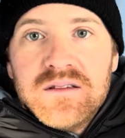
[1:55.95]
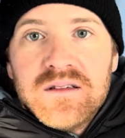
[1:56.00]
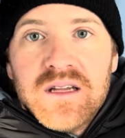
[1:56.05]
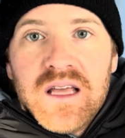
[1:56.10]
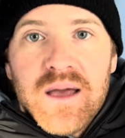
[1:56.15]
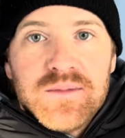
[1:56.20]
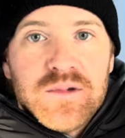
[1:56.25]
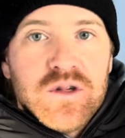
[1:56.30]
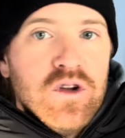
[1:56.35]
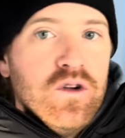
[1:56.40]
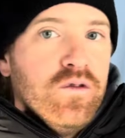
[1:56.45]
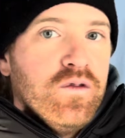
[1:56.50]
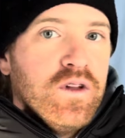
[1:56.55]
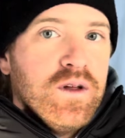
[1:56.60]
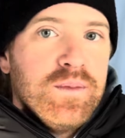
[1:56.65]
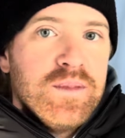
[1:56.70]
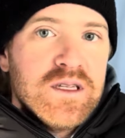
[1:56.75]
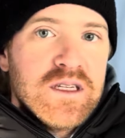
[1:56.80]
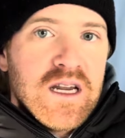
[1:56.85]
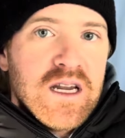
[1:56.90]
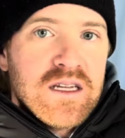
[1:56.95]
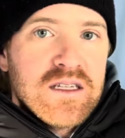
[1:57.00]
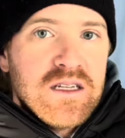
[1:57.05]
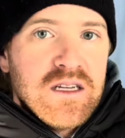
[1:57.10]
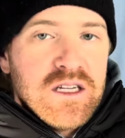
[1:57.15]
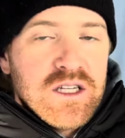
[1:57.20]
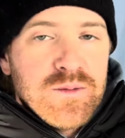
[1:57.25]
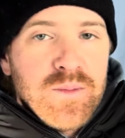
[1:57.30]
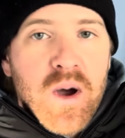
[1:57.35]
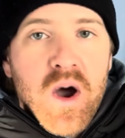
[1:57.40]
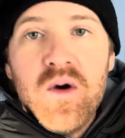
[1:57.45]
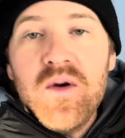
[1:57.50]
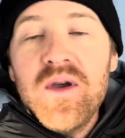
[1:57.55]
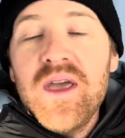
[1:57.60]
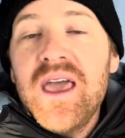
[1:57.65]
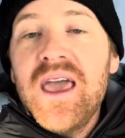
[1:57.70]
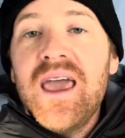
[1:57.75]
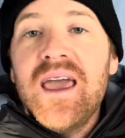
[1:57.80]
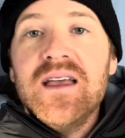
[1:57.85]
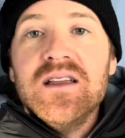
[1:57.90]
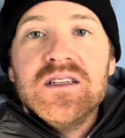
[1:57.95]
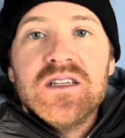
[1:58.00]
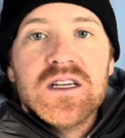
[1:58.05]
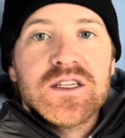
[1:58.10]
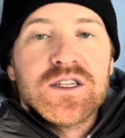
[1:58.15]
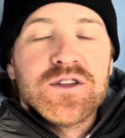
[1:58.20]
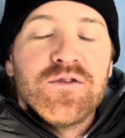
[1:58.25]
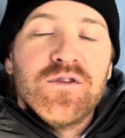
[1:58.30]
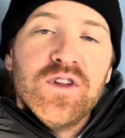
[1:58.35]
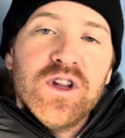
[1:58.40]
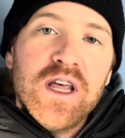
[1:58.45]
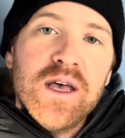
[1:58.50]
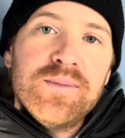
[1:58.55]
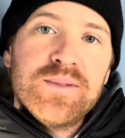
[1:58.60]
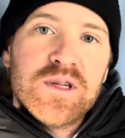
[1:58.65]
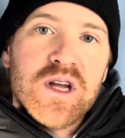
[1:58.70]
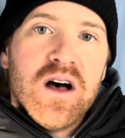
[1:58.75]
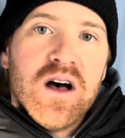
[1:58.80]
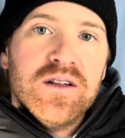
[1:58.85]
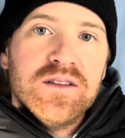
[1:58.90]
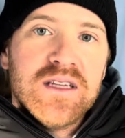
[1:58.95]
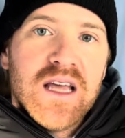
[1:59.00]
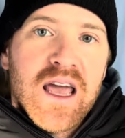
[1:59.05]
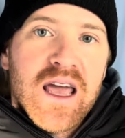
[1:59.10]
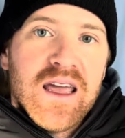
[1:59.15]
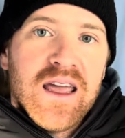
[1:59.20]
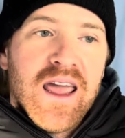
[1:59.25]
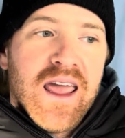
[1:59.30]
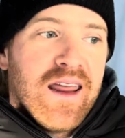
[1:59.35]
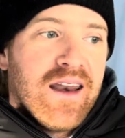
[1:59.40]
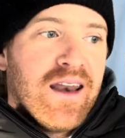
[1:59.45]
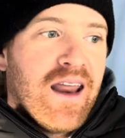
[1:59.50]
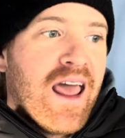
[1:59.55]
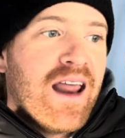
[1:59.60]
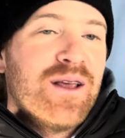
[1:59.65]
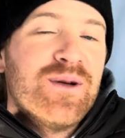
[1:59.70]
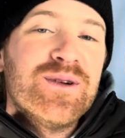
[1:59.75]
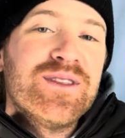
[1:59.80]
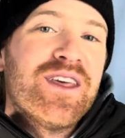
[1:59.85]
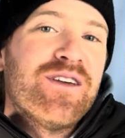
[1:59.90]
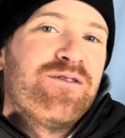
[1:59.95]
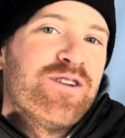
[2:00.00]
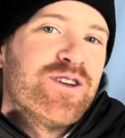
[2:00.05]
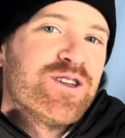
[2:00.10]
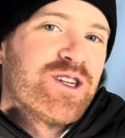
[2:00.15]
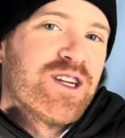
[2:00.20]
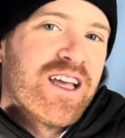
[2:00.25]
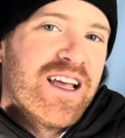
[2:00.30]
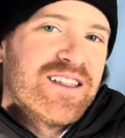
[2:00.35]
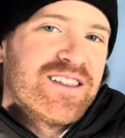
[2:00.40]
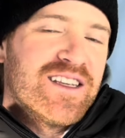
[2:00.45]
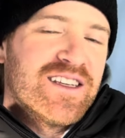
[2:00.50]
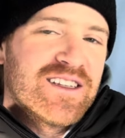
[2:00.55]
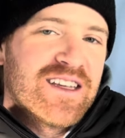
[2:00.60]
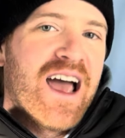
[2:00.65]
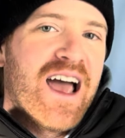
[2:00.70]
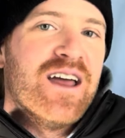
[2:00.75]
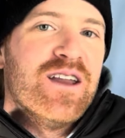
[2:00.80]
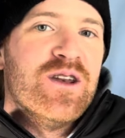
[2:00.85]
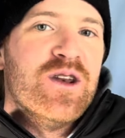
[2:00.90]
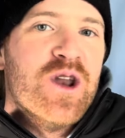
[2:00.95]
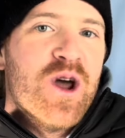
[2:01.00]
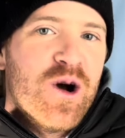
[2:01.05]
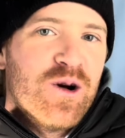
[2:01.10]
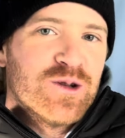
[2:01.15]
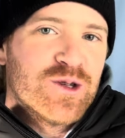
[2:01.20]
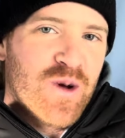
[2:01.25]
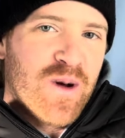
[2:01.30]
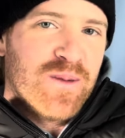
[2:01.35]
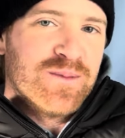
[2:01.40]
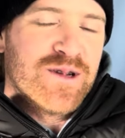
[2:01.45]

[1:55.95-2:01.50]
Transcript: Kept two flipping sticks in his boat and just flipped all day. And anyone that fished against this guy knows who I'm